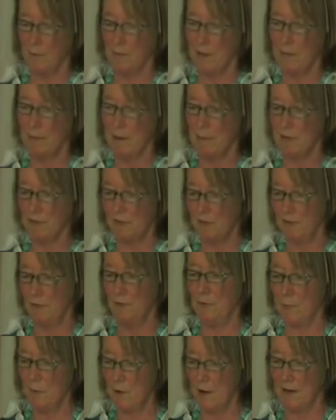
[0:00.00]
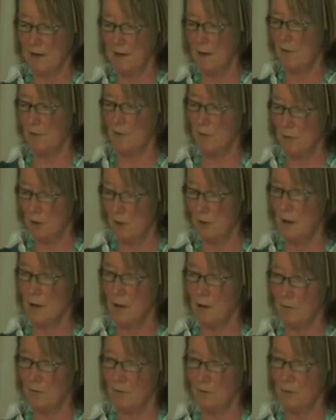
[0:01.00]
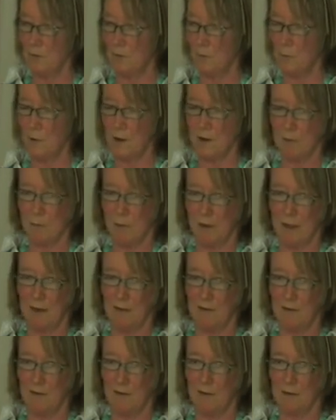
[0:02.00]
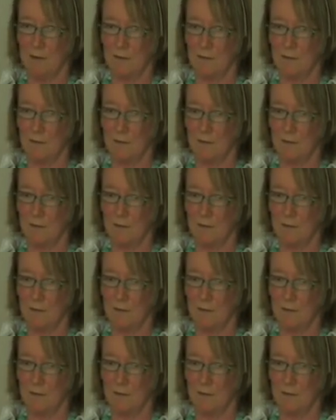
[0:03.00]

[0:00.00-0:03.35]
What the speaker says: Well, maybe 3 foot wide and a foot wide bed, you know.